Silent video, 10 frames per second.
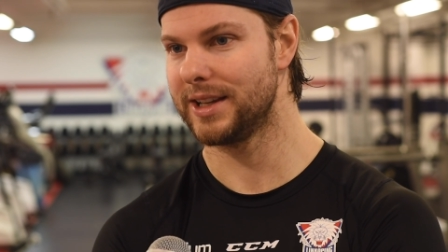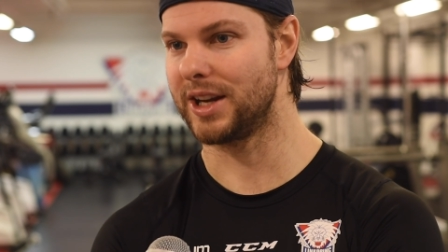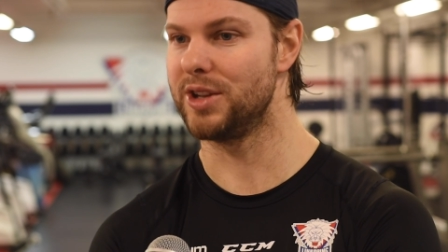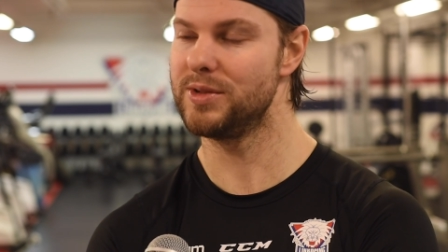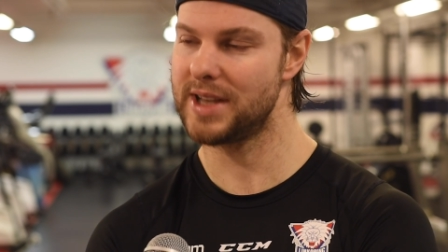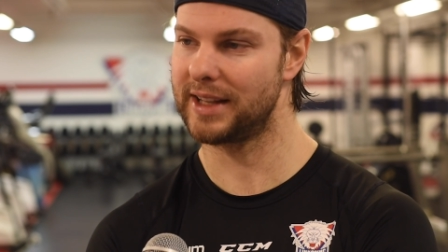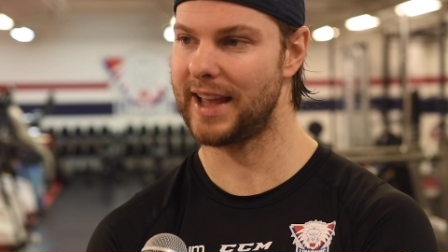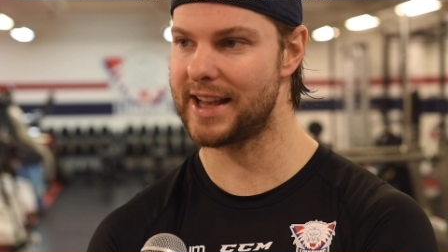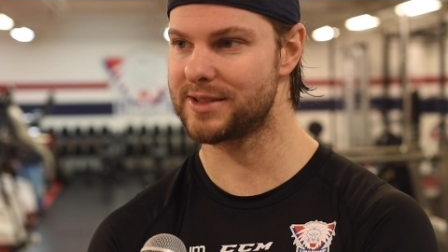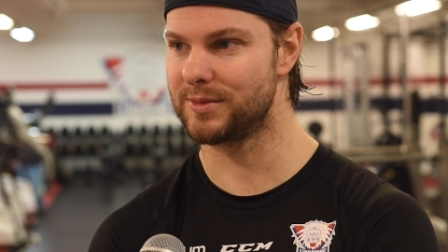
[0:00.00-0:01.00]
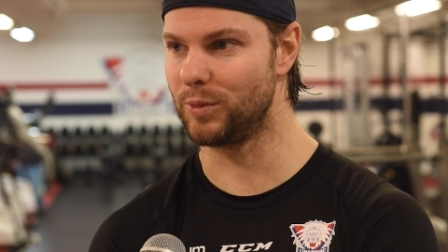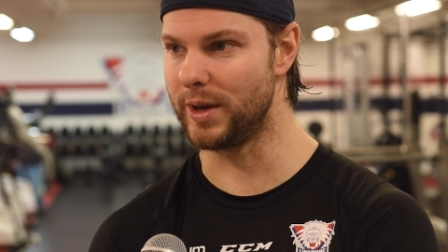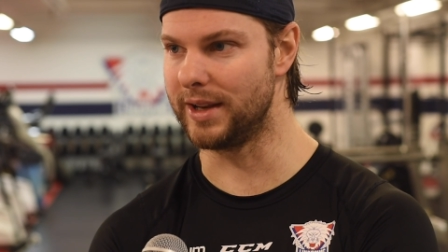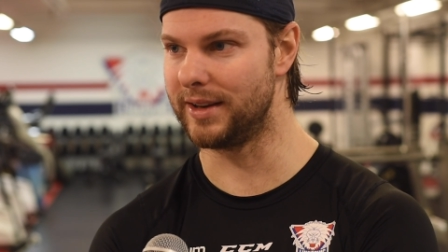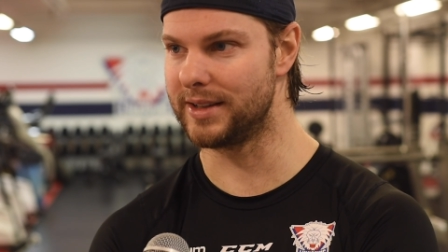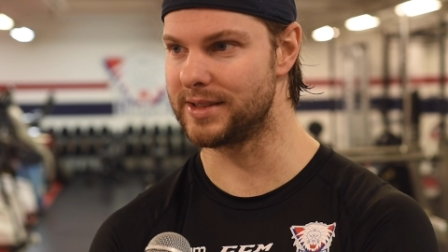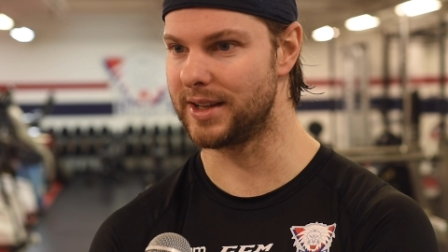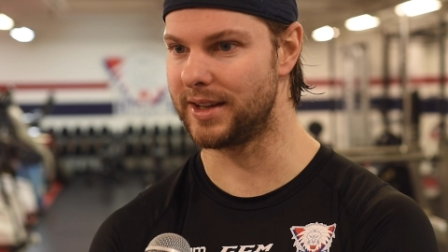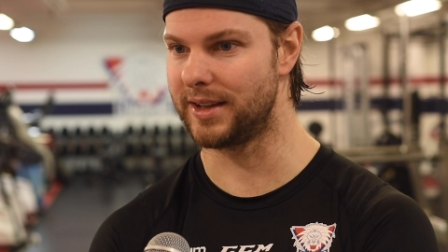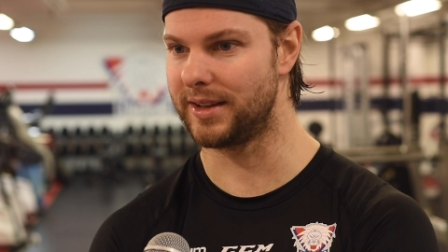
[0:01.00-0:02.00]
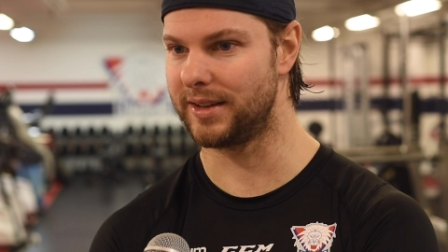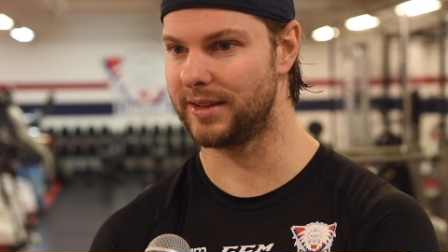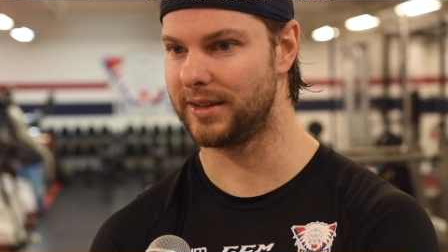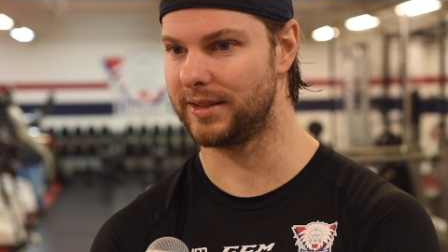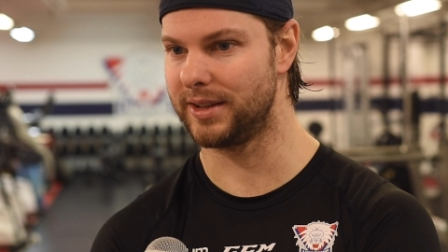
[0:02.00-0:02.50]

got to use that last win as a